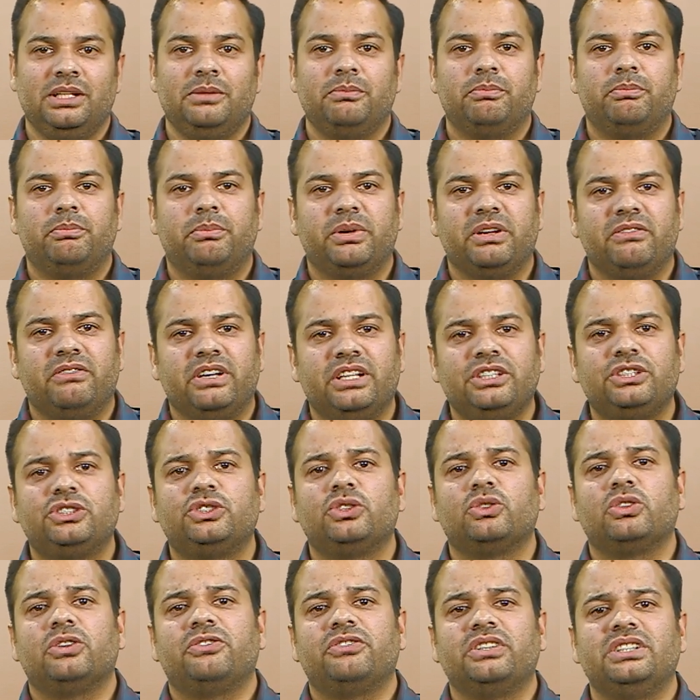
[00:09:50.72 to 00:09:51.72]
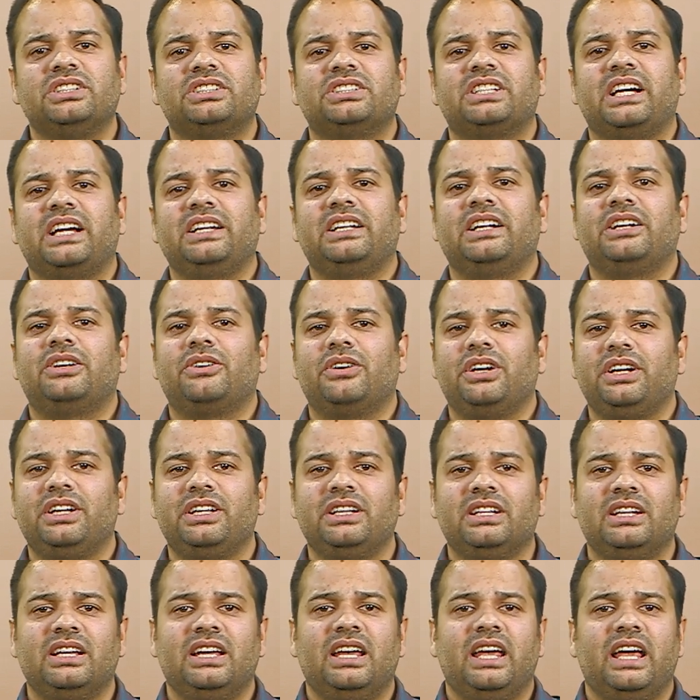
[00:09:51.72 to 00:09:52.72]
prevention of insider trading
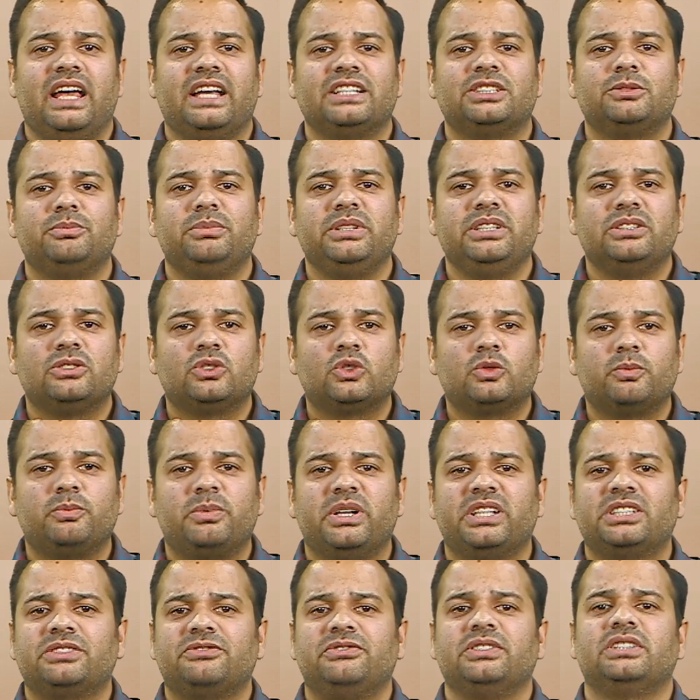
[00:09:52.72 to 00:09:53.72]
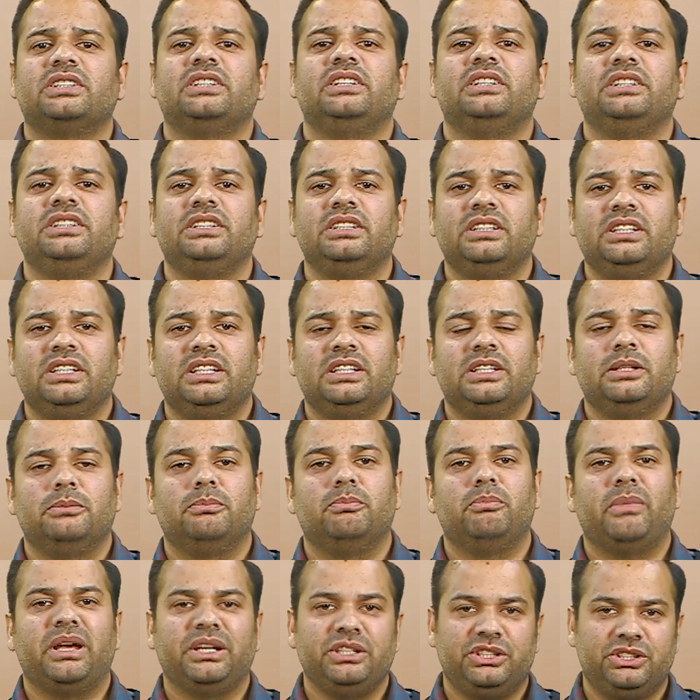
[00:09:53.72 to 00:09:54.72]
has been specifically
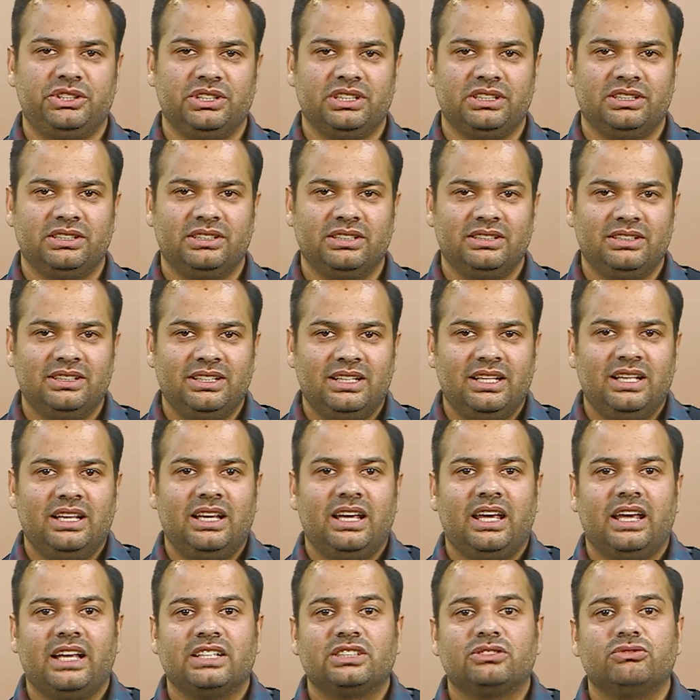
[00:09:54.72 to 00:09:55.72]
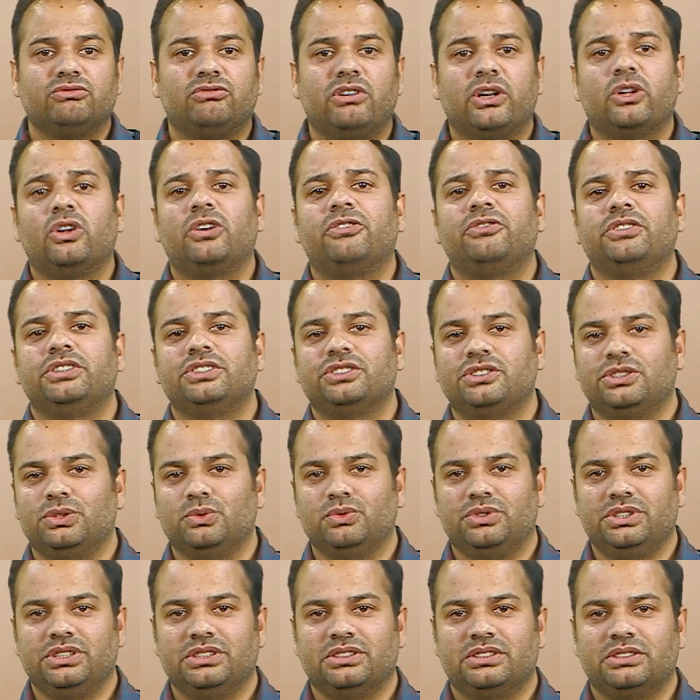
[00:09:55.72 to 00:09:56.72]
mentioned as one of its
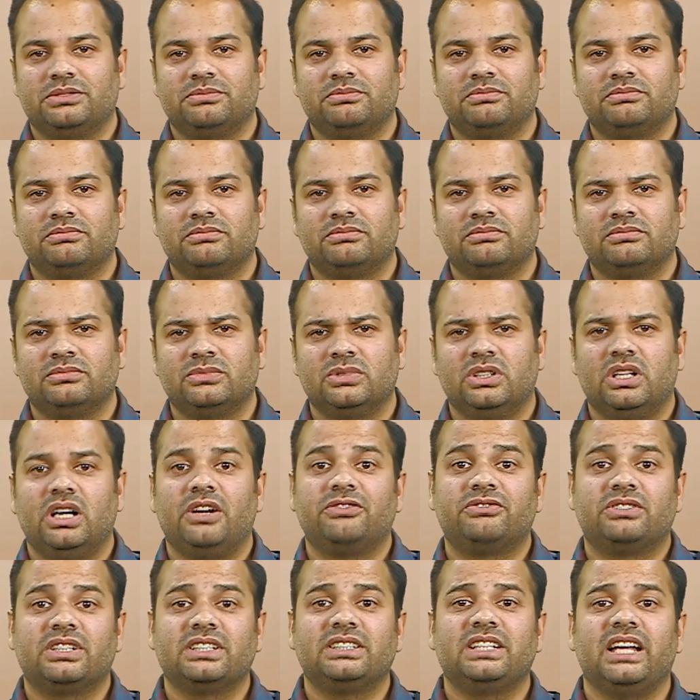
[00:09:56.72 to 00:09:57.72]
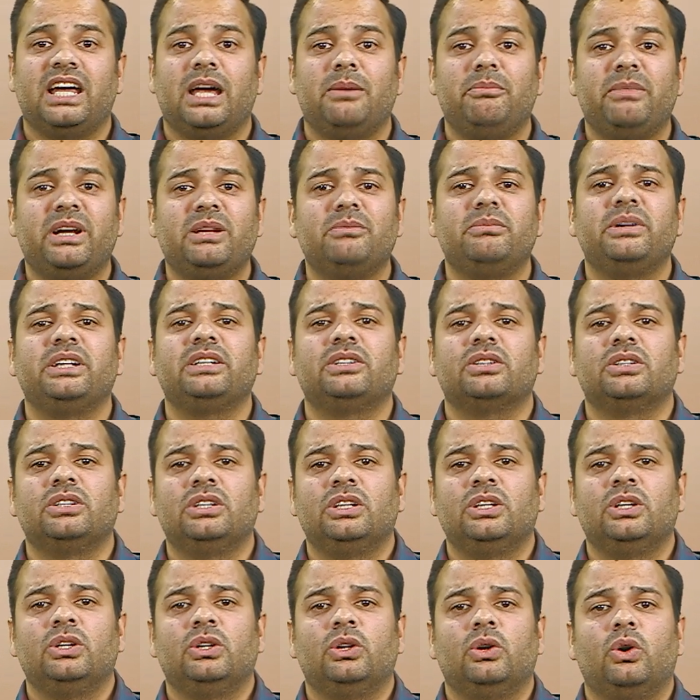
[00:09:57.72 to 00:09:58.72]
duties. After the amendment
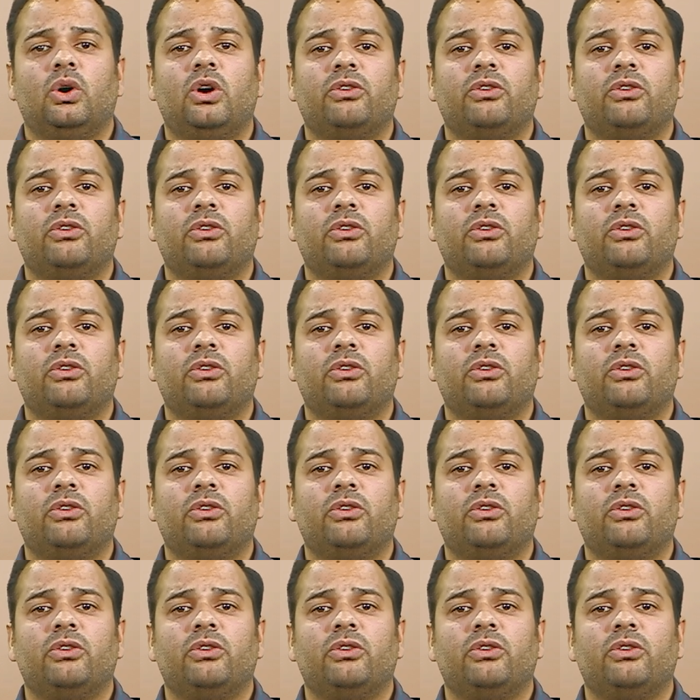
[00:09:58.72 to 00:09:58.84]
of